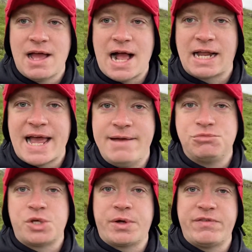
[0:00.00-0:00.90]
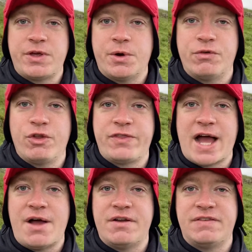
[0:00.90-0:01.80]
I'll get him to give you a
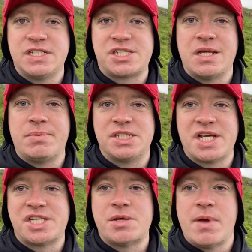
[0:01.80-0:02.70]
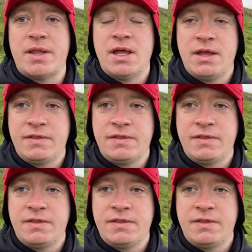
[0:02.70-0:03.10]
rundown of his sleeping system and